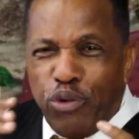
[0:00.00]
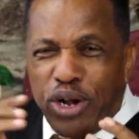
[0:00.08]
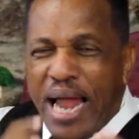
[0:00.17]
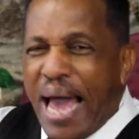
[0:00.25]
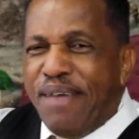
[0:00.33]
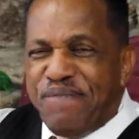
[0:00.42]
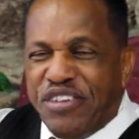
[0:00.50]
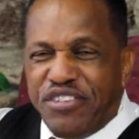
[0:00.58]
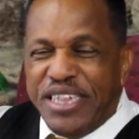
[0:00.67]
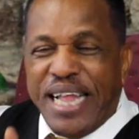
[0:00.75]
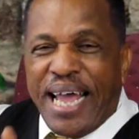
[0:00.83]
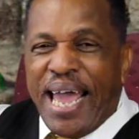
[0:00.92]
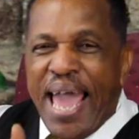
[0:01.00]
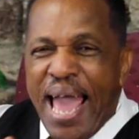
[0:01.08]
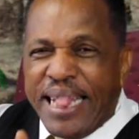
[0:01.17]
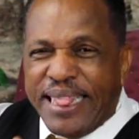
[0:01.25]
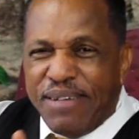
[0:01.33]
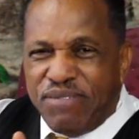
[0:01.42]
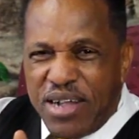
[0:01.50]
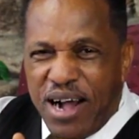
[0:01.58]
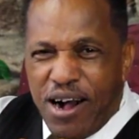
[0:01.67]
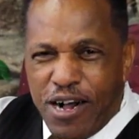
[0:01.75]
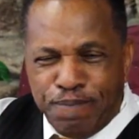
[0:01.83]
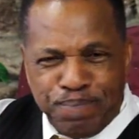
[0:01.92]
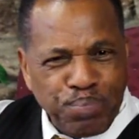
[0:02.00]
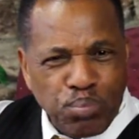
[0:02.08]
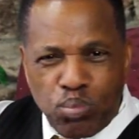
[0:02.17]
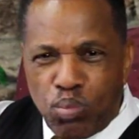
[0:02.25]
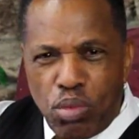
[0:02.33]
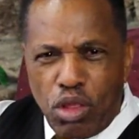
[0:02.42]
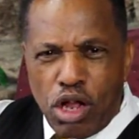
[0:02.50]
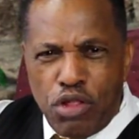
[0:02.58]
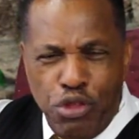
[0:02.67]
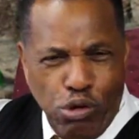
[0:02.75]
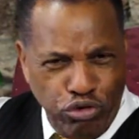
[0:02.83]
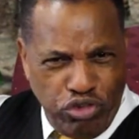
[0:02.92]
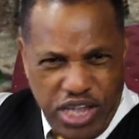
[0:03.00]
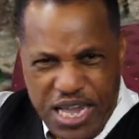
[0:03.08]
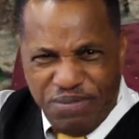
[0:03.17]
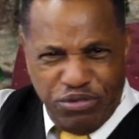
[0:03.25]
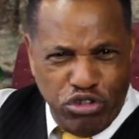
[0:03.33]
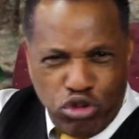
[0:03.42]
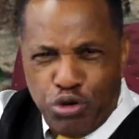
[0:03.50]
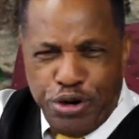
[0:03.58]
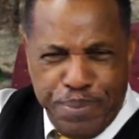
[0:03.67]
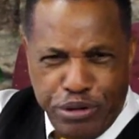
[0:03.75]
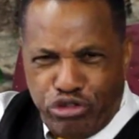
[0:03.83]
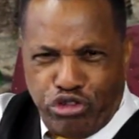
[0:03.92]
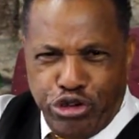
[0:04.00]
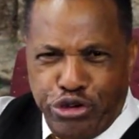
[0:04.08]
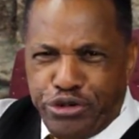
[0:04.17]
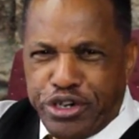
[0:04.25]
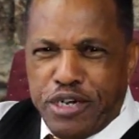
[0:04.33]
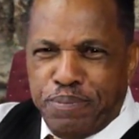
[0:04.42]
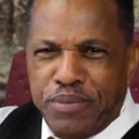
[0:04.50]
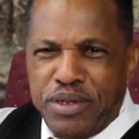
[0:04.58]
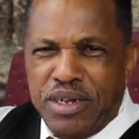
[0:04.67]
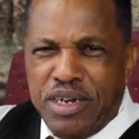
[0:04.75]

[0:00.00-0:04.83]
life is in the hand of God, those gifts is going to be stirred up.